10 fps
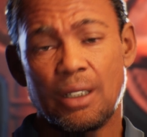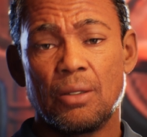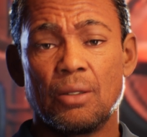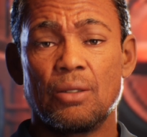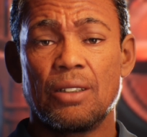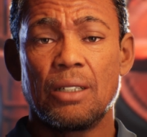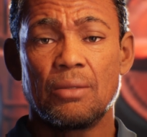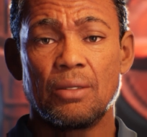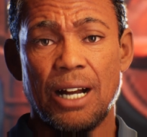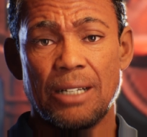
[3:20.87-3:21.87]
to
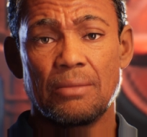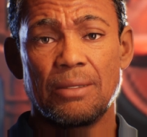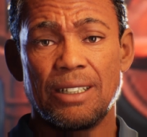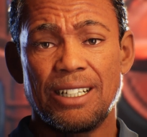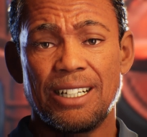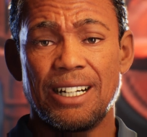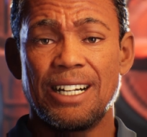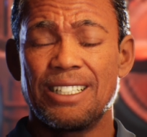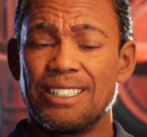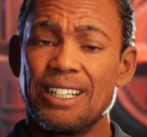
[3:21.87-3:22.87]
subscribe
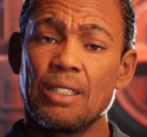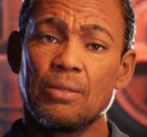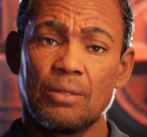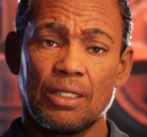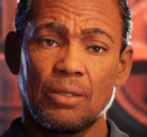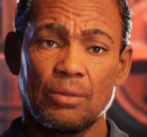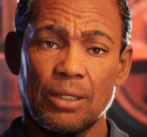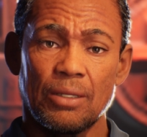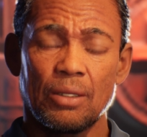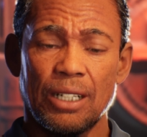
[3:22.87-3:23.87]
and hit that notification
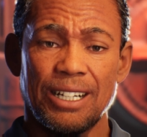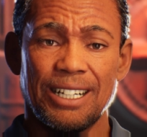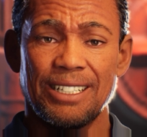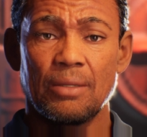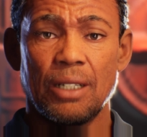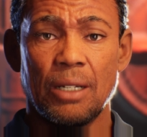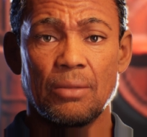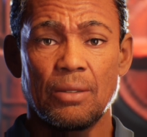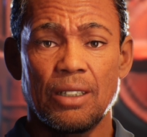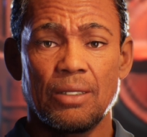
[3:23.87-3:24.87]
bell so you're alerted when I
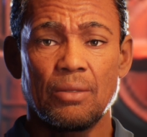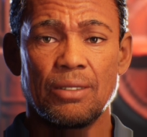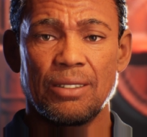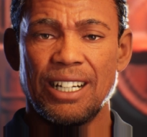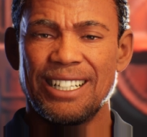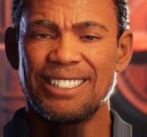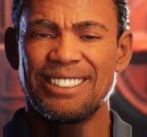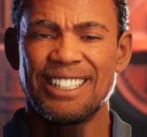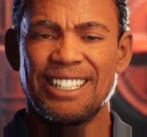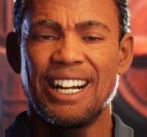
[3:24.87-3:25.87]
post a new video.
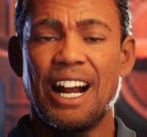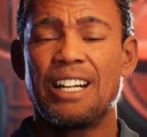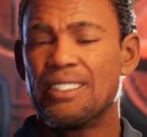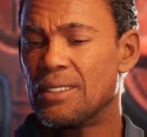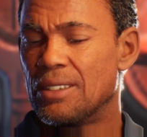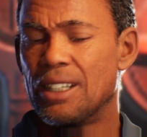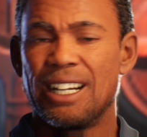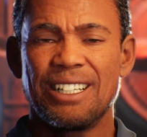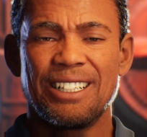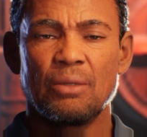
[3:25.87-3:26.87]
Actually,
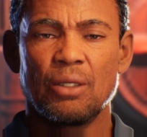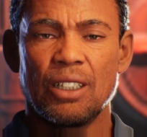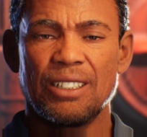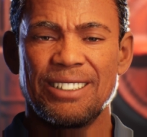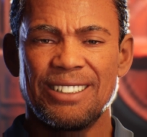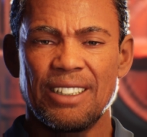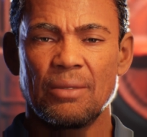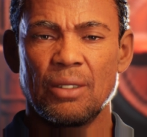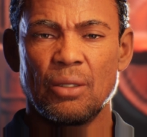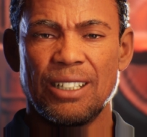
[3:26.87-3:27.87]
Unreal Engine
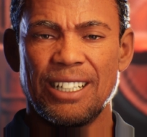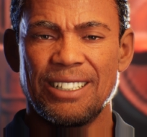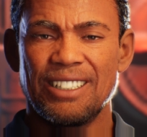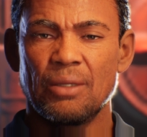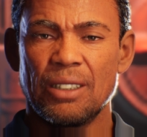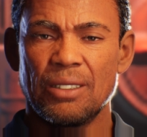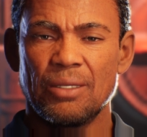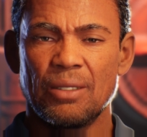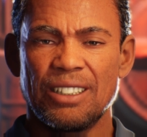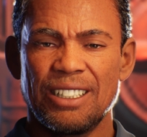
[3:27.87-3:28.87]
7 real quick, and that's what
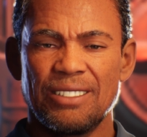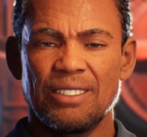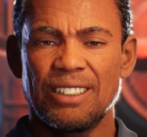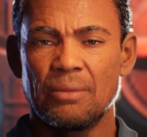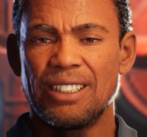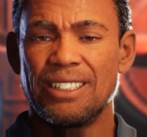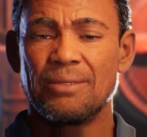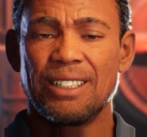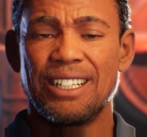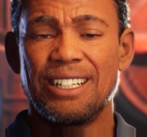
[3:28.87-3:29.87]
crossed the screen. But
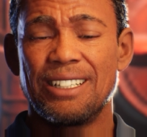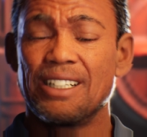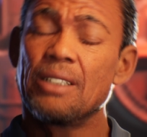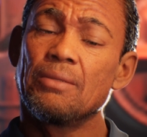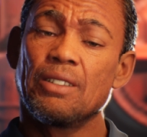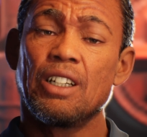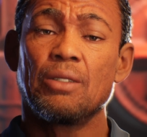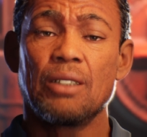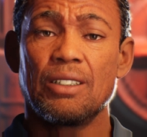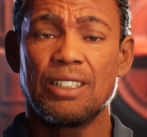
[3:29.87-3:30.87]
anyway, thank you for
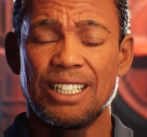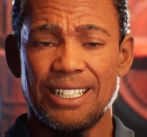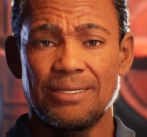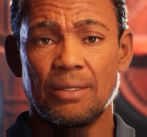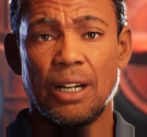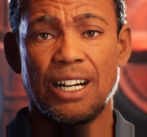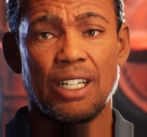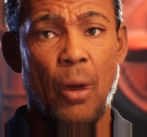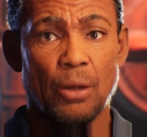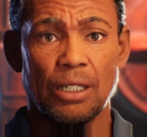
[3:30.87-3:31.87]
joining me today. What
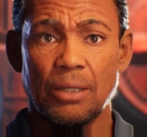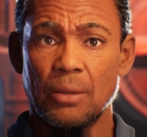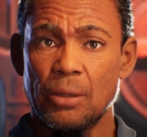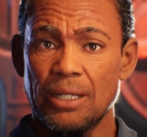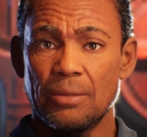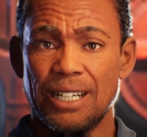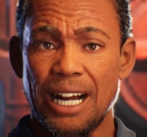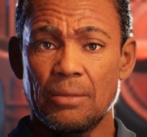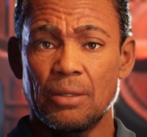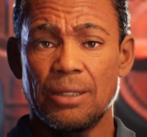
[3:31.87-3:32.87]
an awesome, awesome
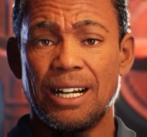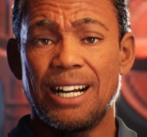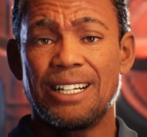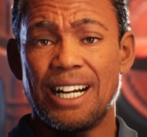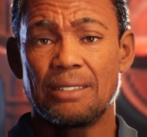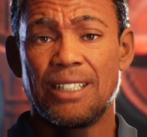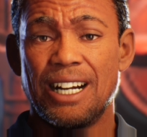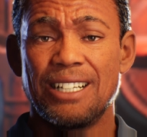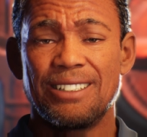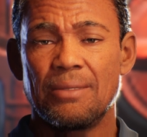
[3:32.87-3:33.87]
time to be alive,
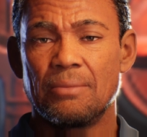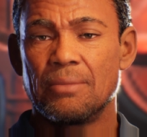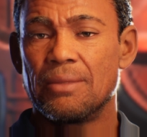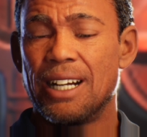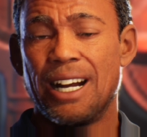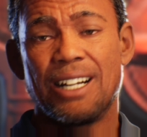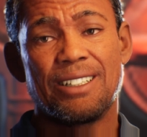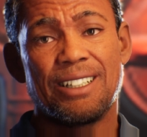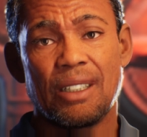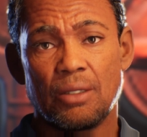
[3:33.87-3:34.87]
guys.
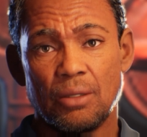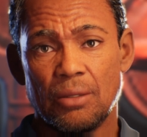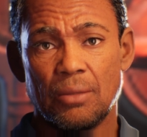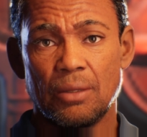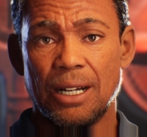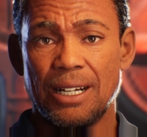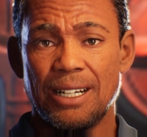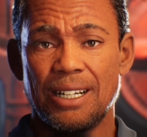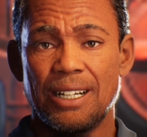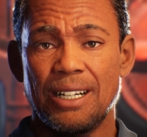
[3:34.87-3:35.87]
Dare to dream big.